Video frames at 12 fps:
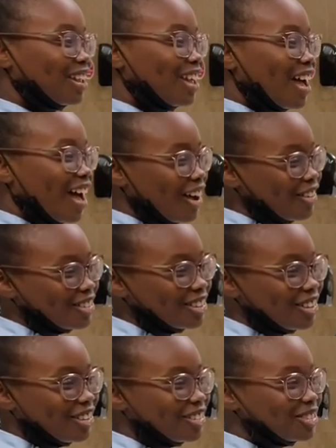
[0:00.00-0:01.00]
I would
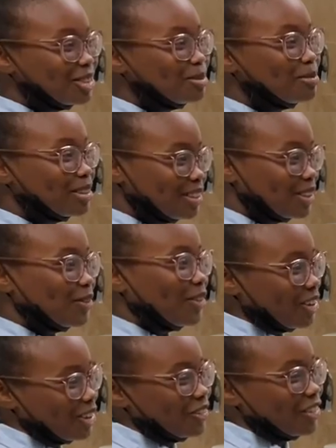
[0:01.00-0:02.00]
go to Mystic
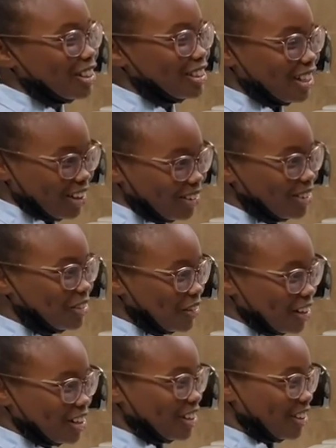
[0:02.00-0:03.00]
Falls because I always
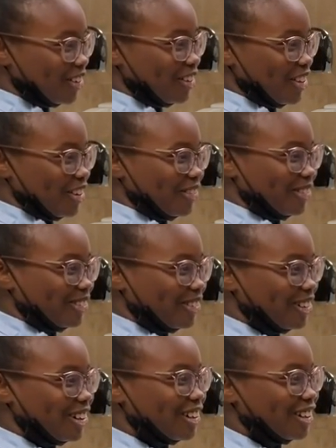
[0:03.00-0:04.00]
wanted to go there
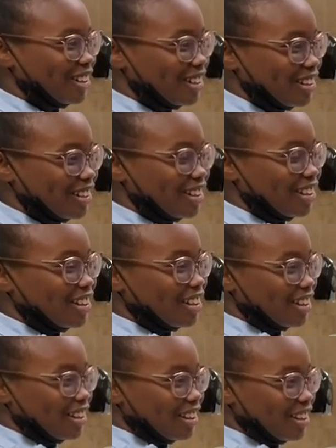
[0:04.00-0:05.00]
before. So you've never been?
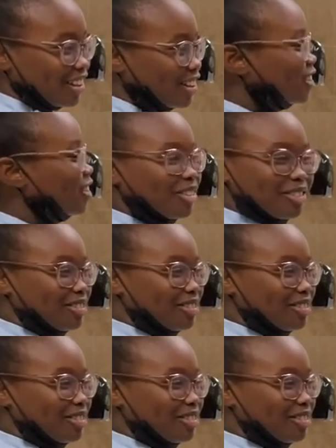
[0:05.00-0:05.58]
No.